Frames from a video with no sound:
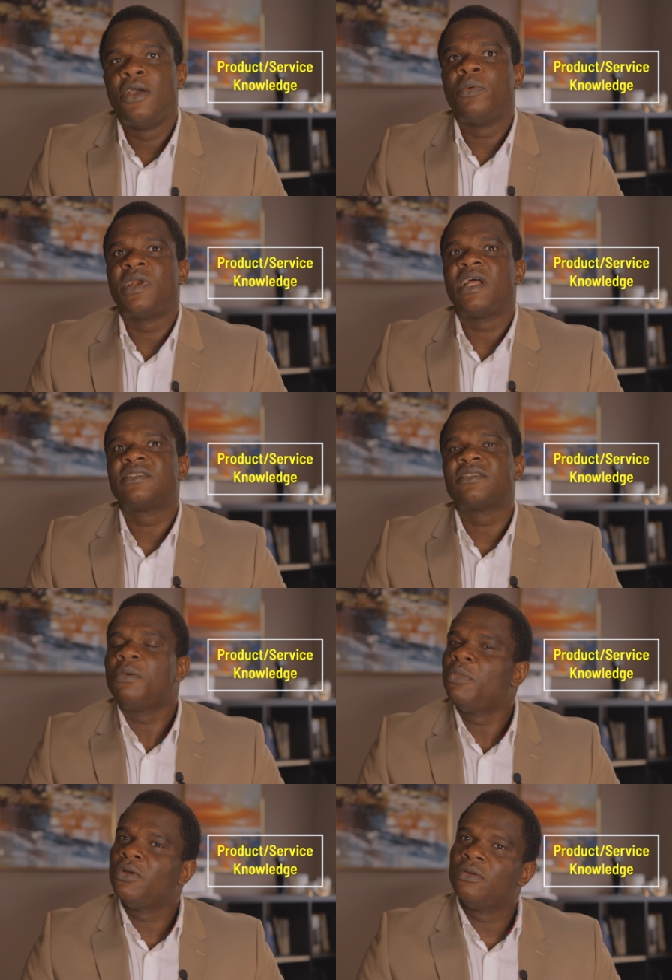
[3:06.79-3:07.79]
Whereas
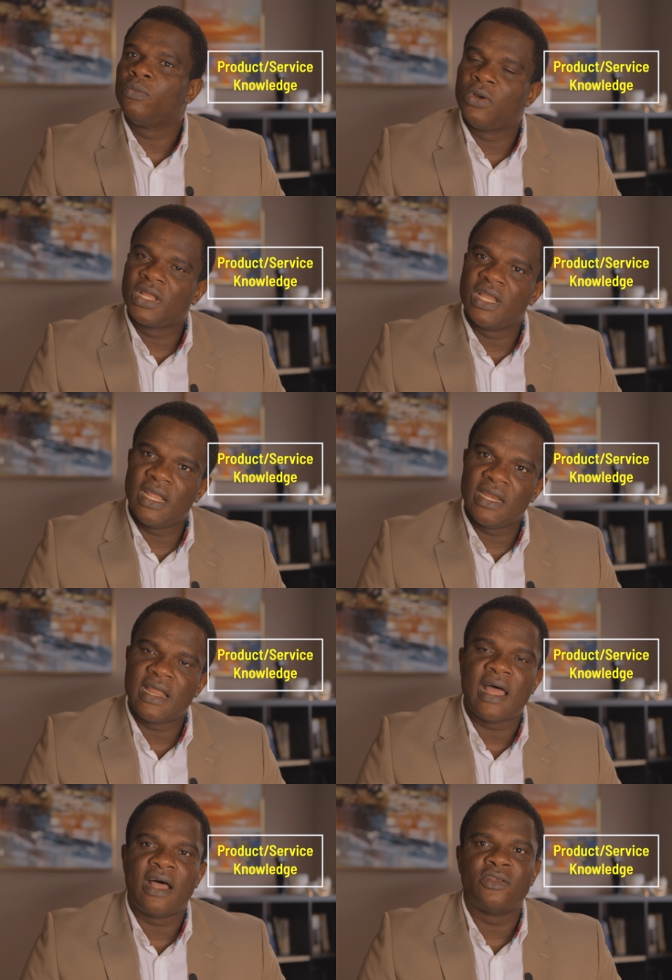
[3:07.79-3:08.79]
someone working in
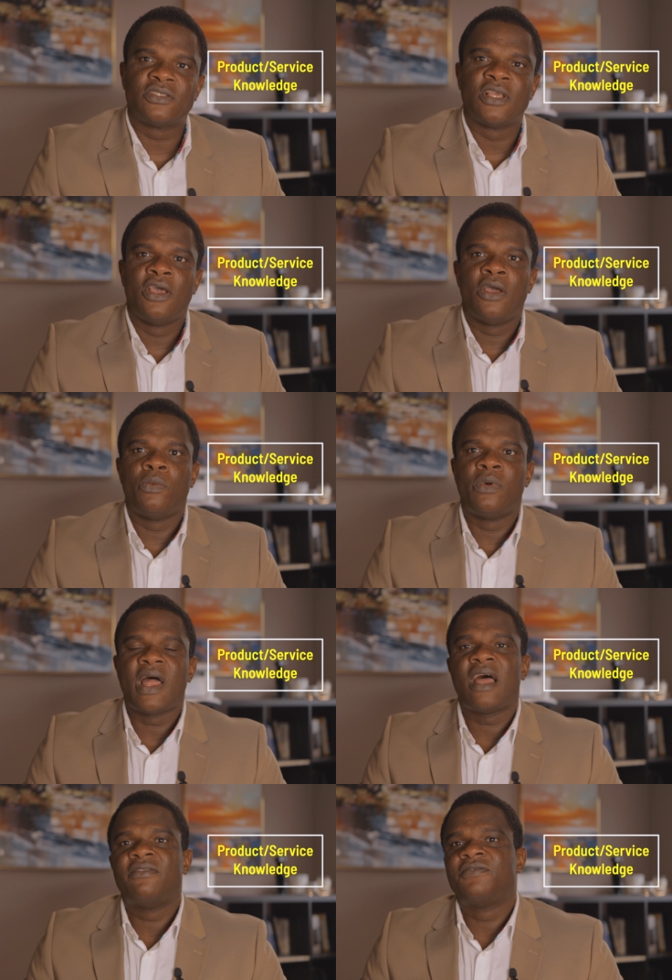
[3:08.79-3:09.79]
house will
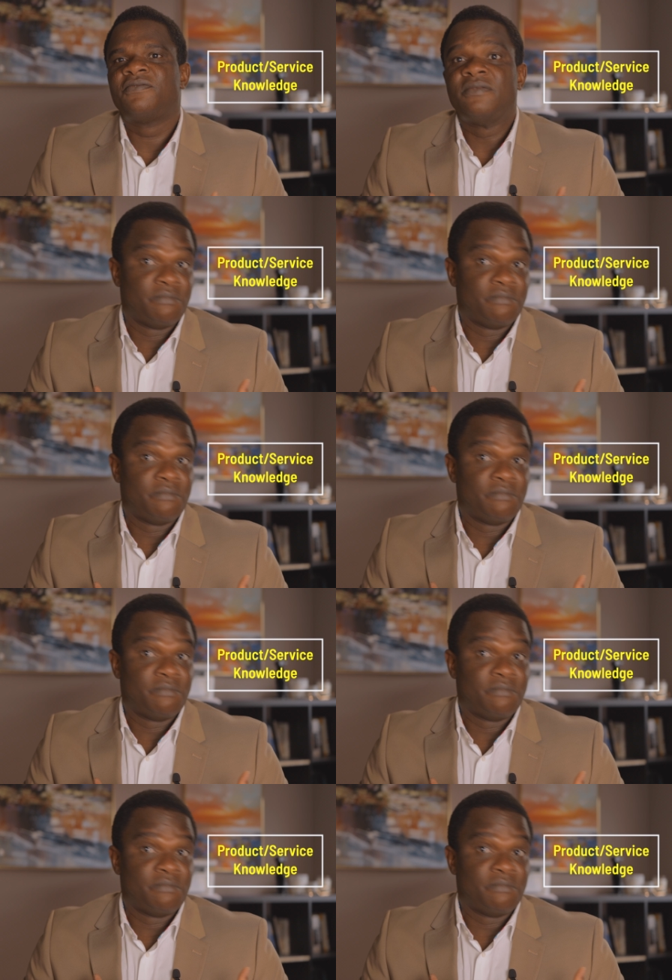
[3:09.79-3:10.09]
have